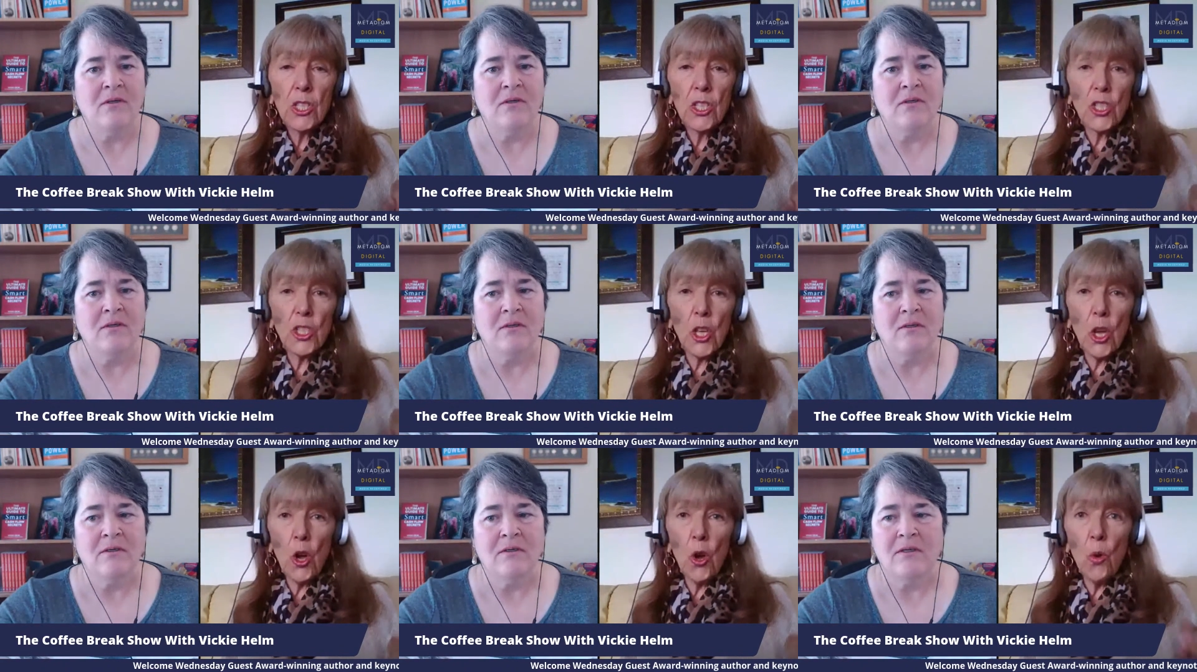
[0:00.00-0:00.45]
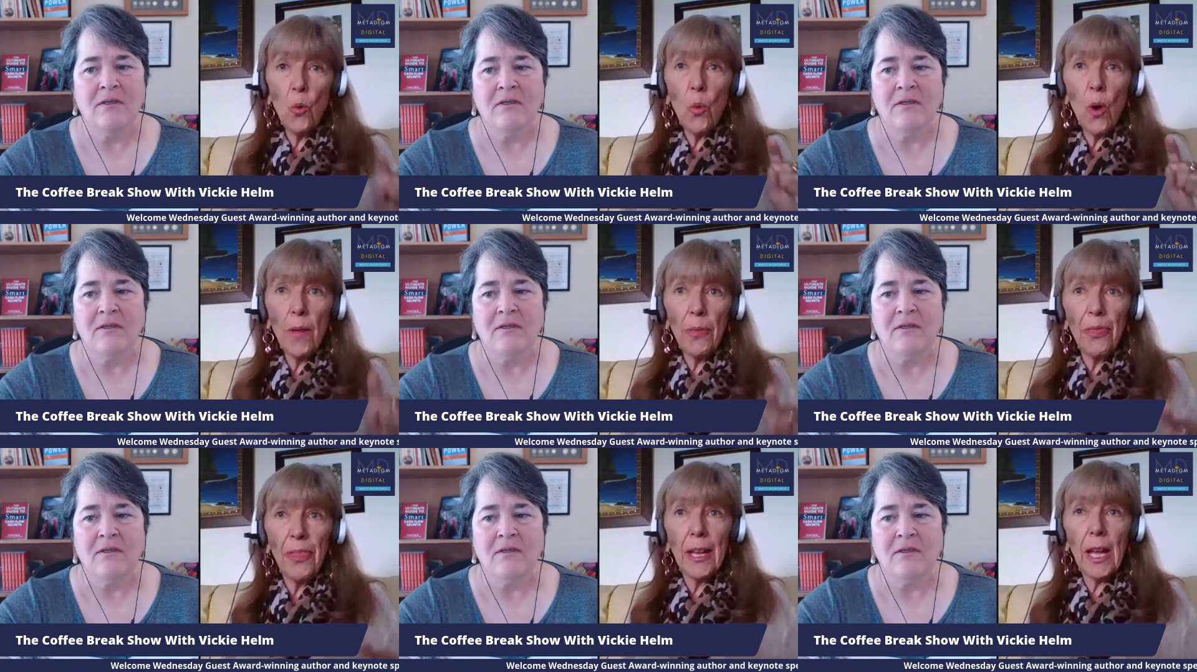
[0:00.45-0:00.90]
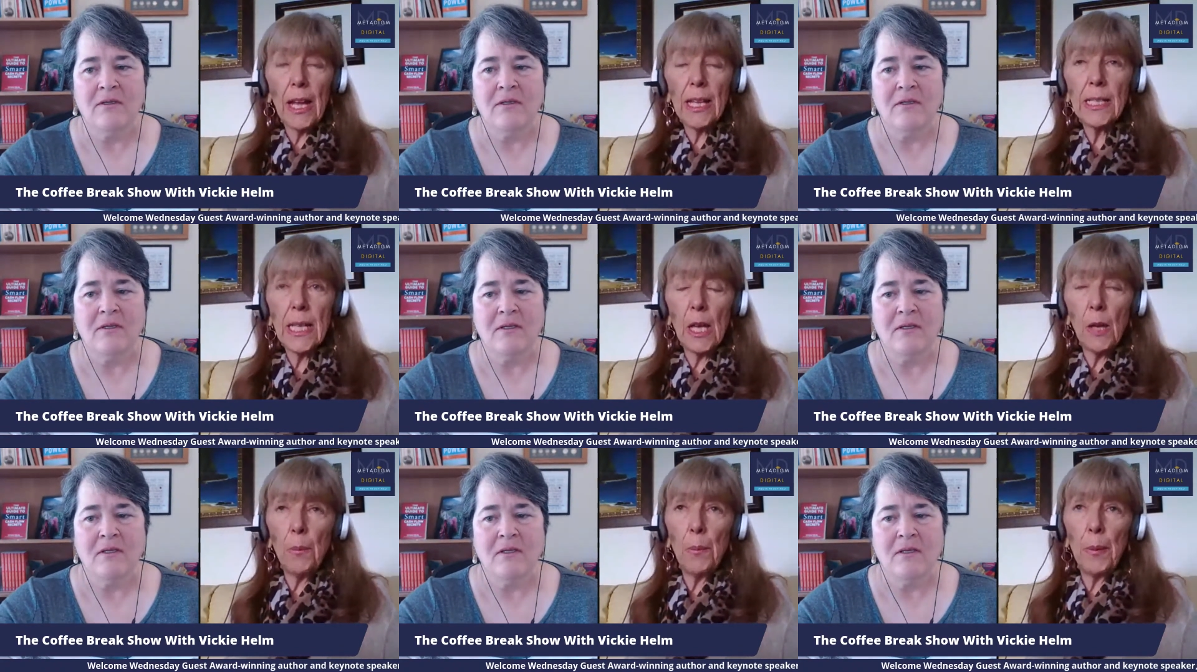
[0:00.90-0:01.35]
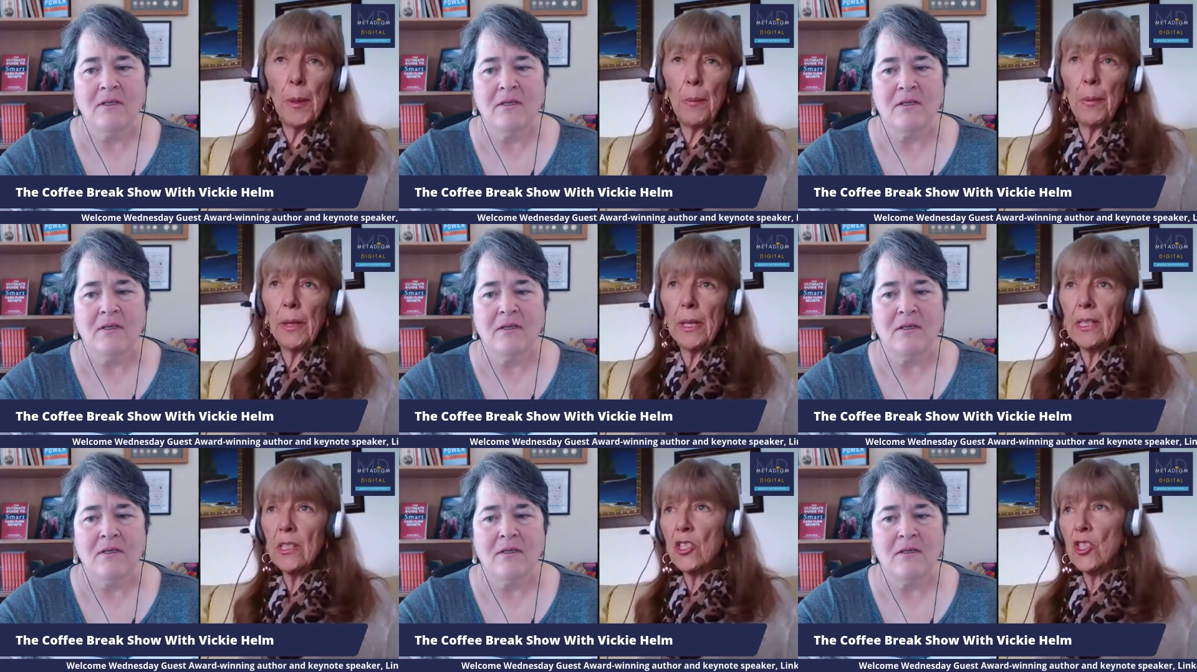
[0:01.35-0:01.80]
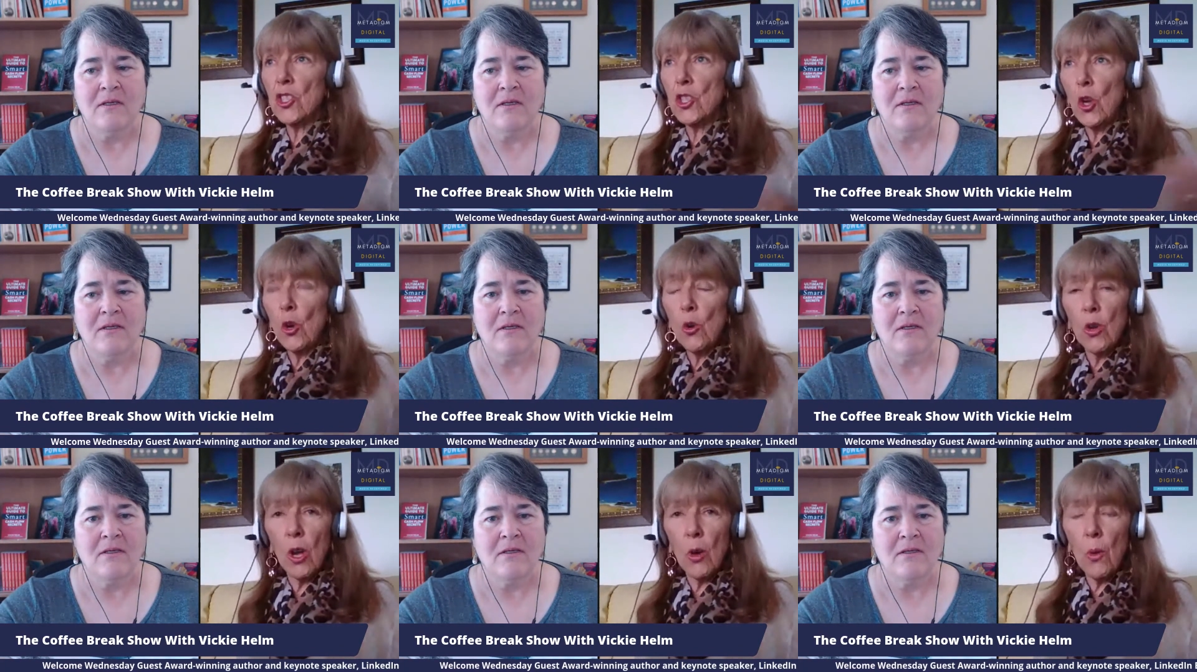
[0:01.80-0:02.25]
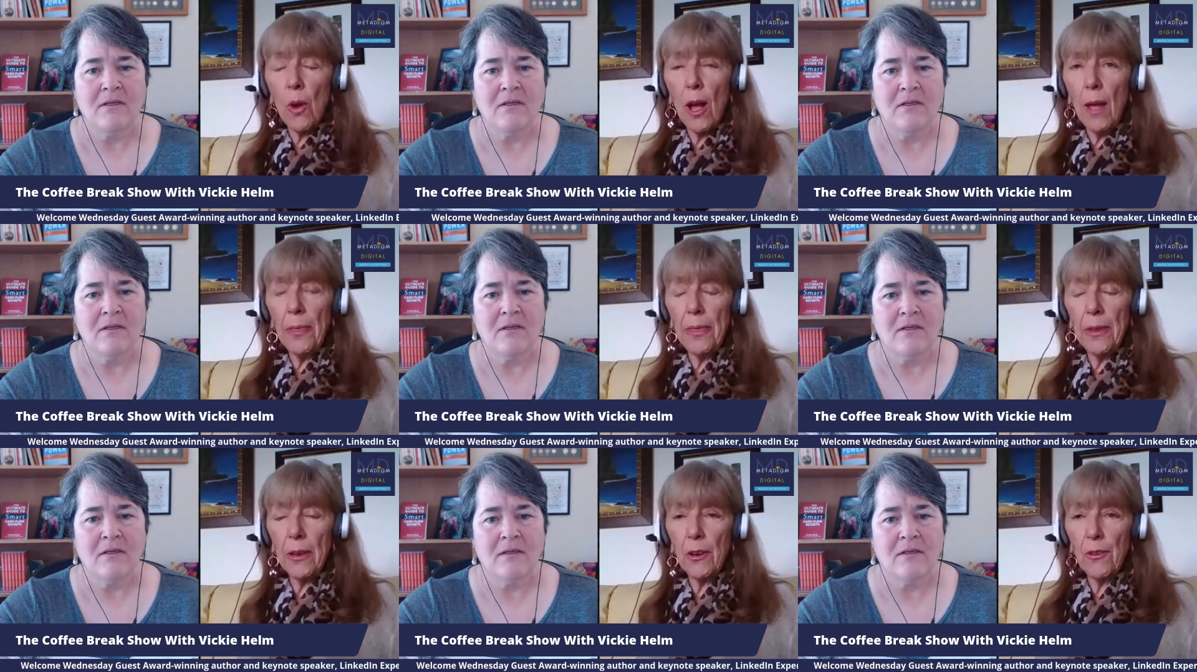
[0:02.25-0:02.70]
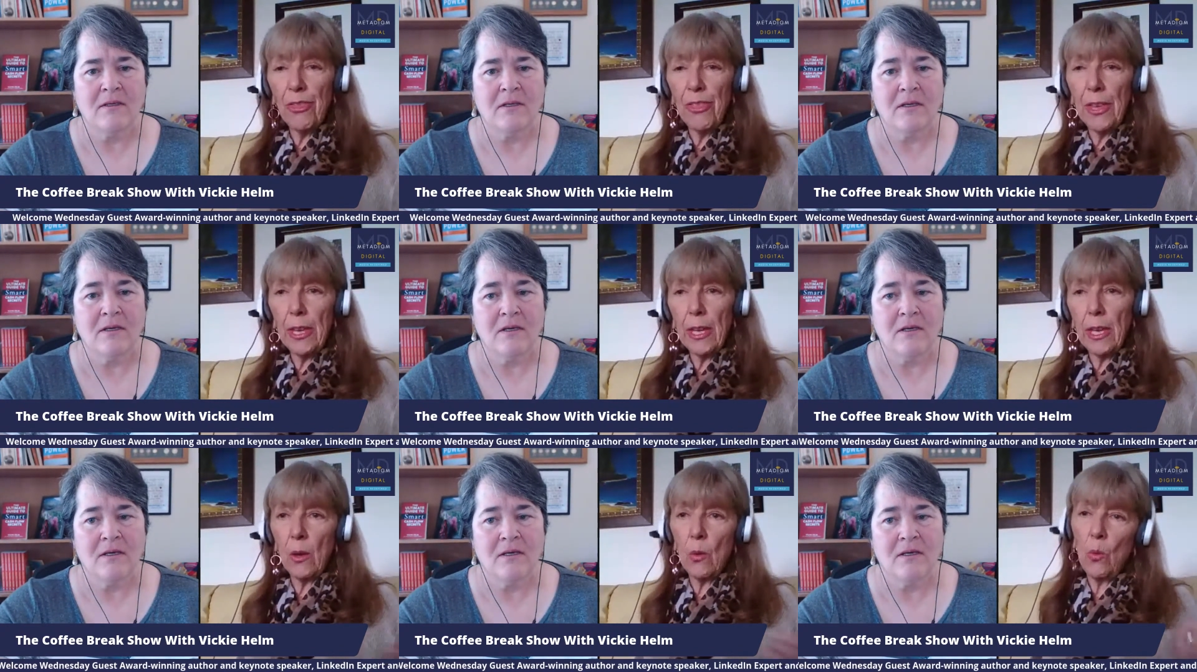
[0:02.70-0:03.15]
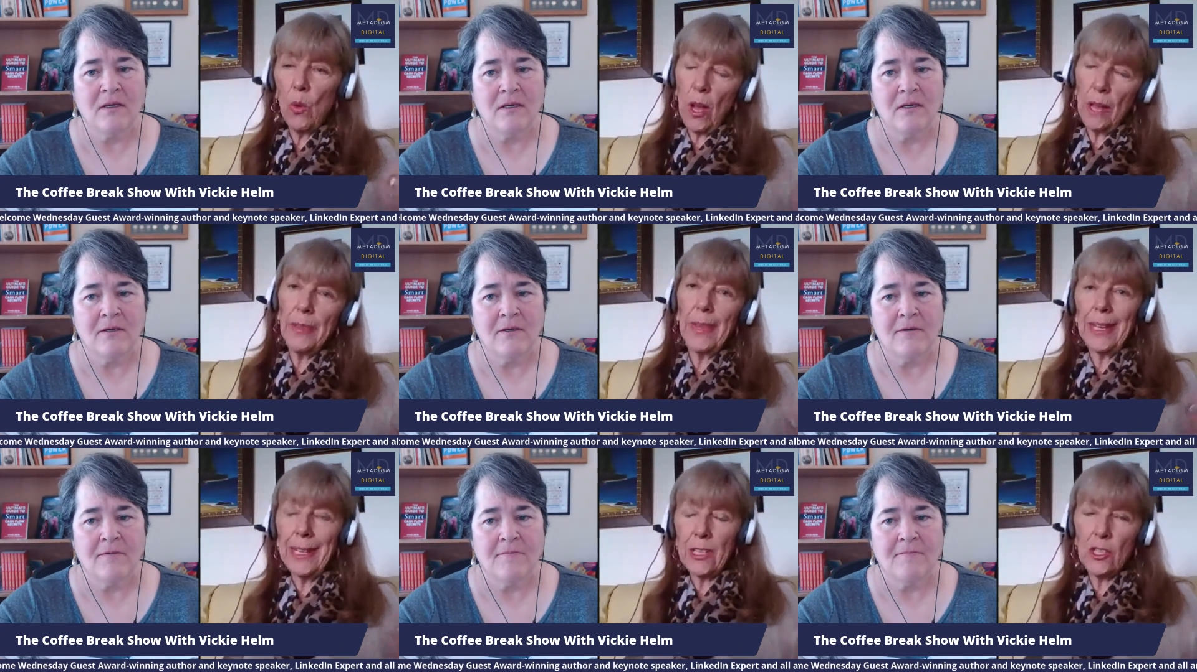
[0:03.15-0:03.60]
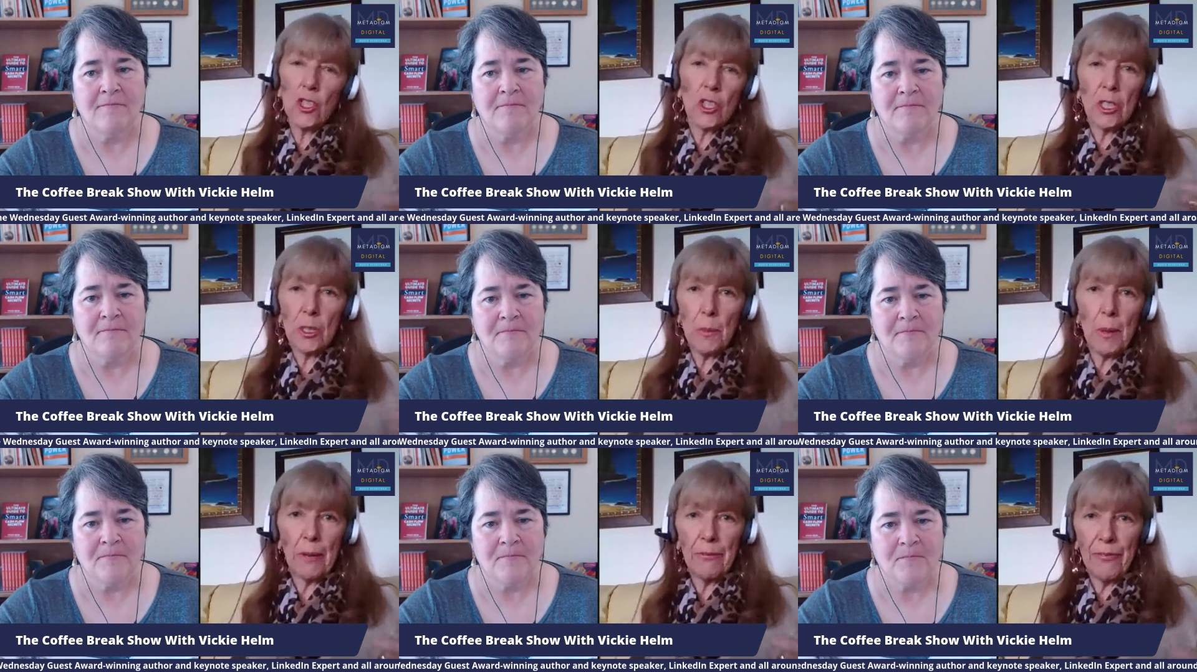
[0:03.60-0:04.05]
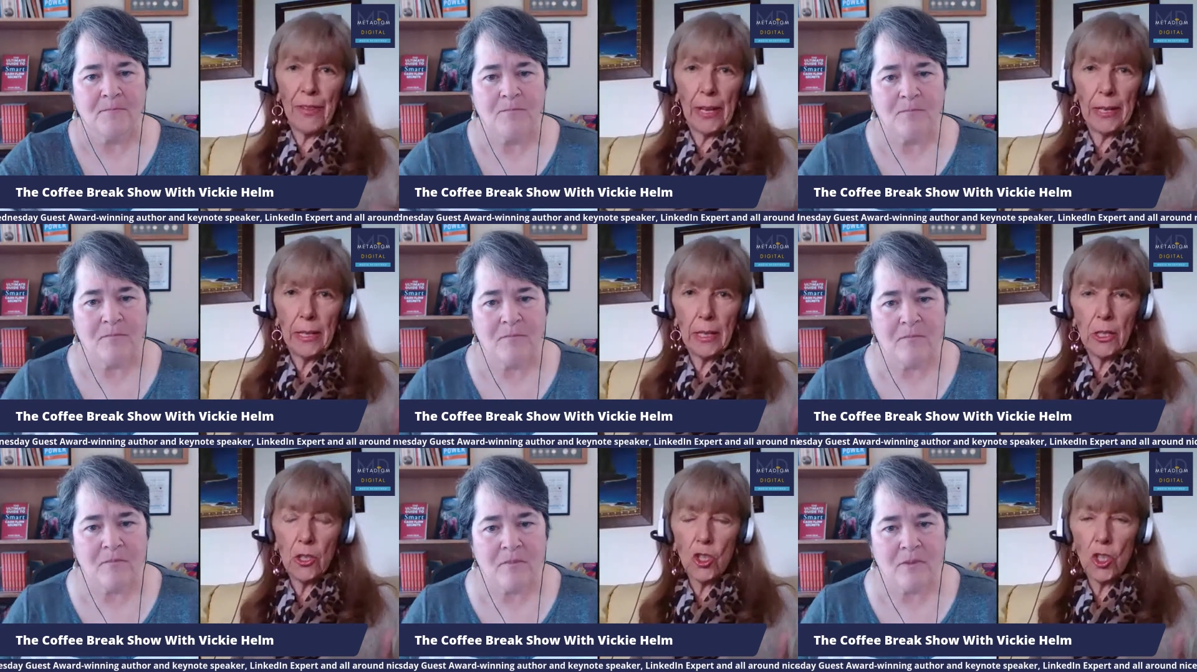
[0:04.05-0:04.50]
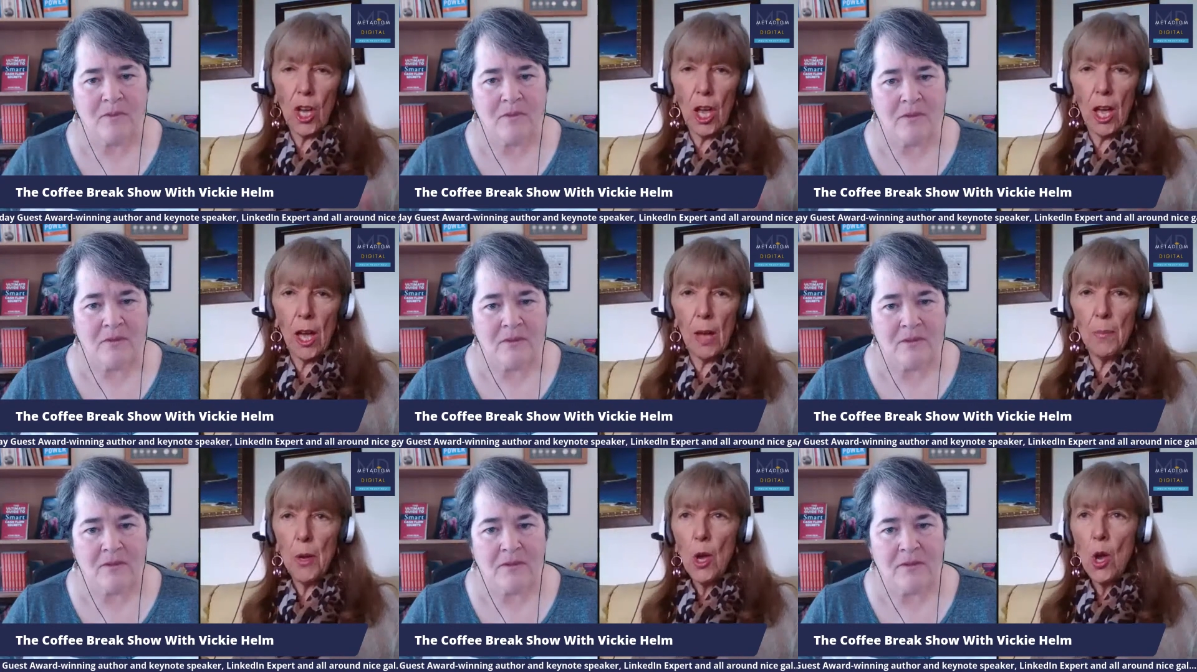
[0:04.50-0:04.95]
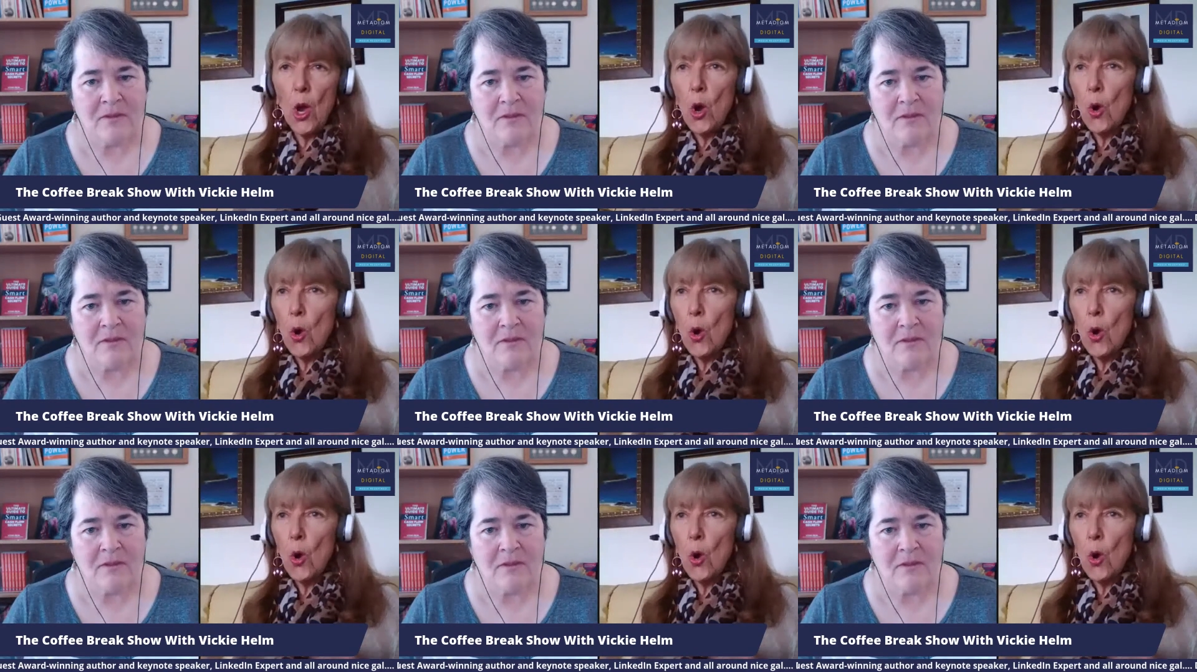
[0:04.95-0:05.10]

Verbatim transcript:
Speaker 1: So, one thing I tell people is don't go on there thinking one, that it's just about finding a job,